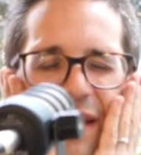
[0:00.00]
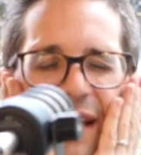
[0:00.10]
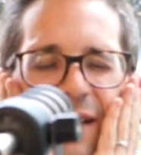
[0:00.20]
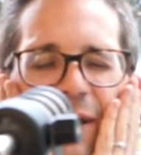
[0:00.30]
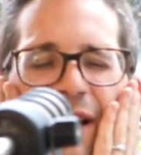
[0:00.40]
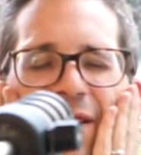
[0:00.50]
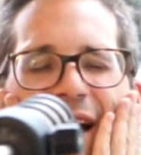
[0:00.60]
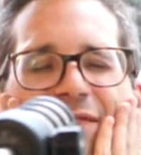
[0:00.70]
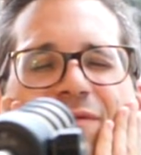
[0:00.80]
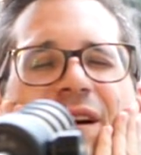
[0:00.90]
like, or
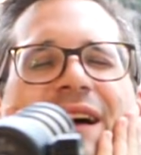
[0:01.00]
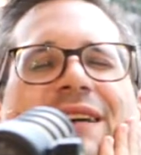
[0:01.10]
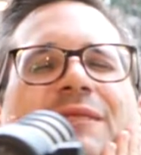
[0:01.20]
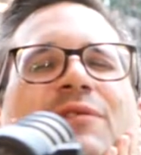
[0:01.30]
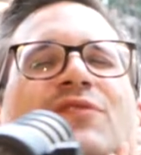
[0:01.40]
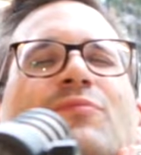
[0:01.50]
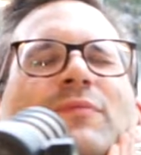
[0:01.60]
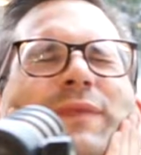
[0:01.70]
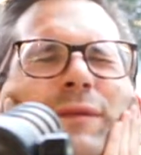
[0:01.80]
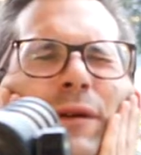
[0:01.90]
I was,
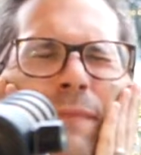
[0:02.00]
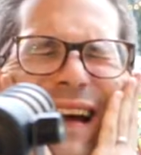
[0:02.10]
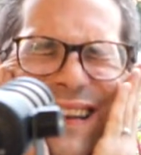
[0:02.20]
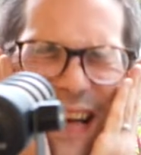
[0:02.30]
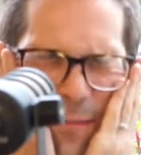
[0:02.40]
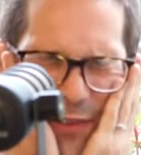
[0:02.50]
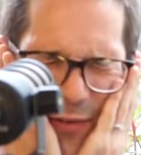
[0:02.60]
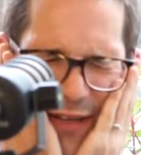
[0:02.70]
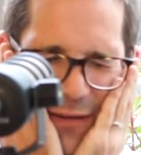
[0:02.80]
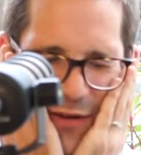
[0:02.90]
when Madcap
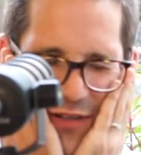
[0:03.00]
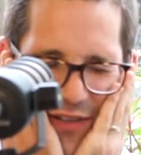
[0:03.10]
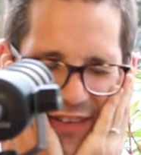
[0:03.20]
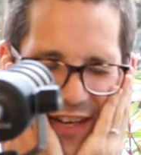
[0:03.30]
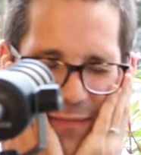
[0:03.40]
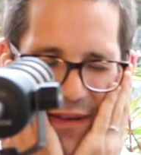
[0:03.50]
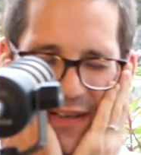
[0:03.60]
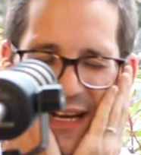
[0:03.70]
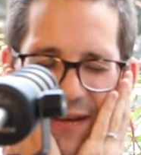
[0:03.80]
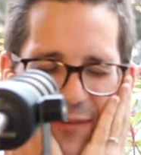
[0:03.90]
was writing their mission statement,